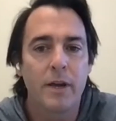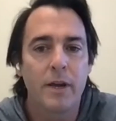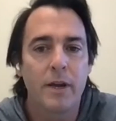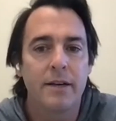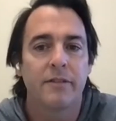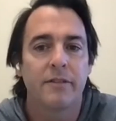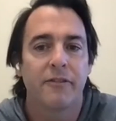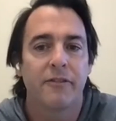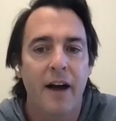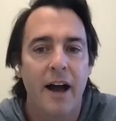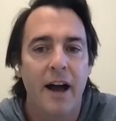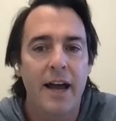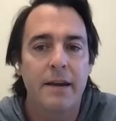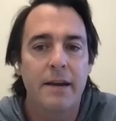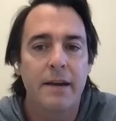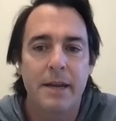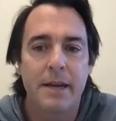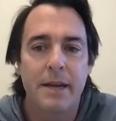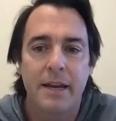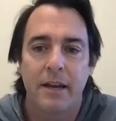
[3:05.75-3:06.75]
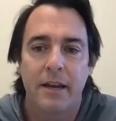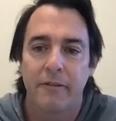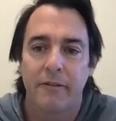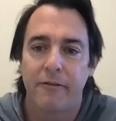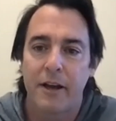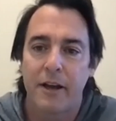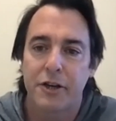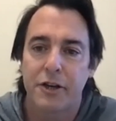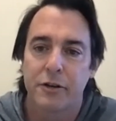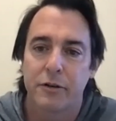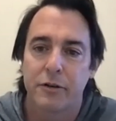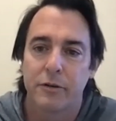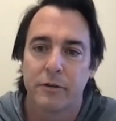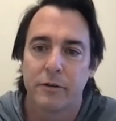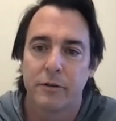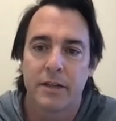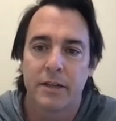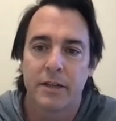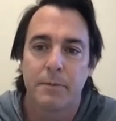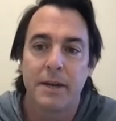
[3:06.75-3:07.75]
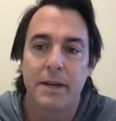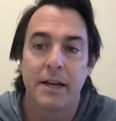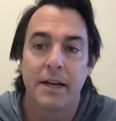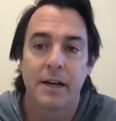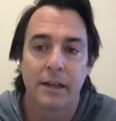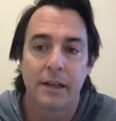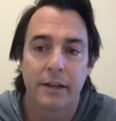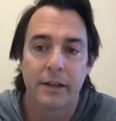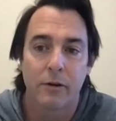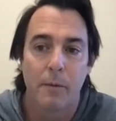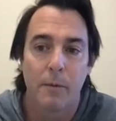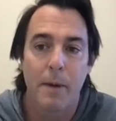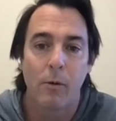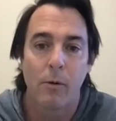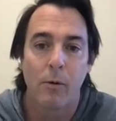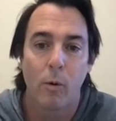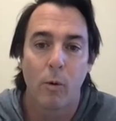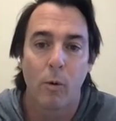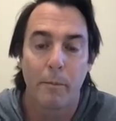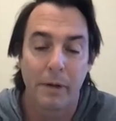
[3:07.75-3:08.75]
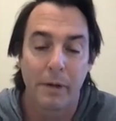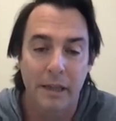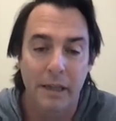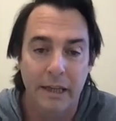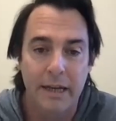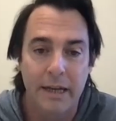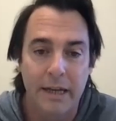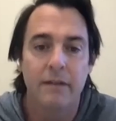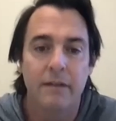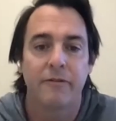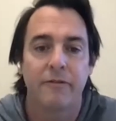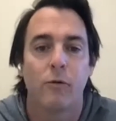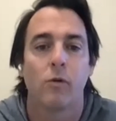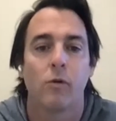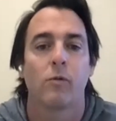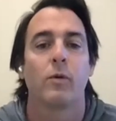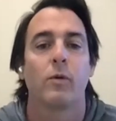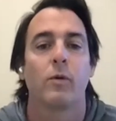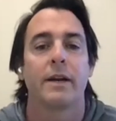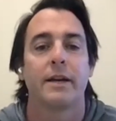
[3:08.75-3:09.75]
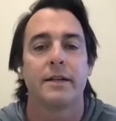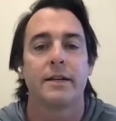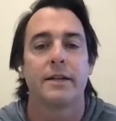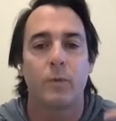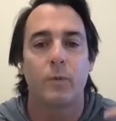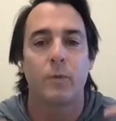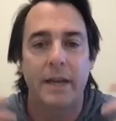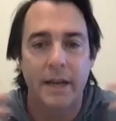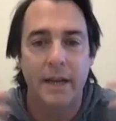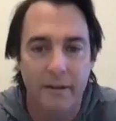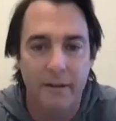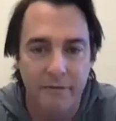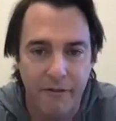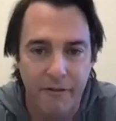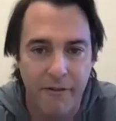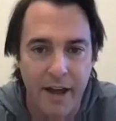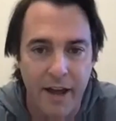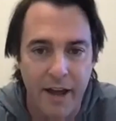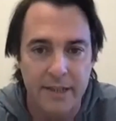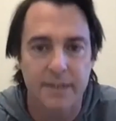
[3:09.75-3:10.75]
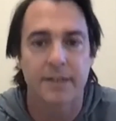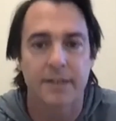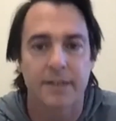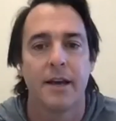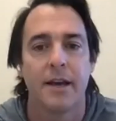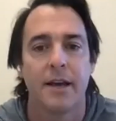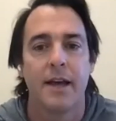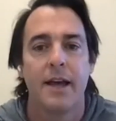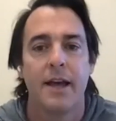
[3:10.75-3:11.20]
we define being confessional as being clear about what we believe or what it is we confess,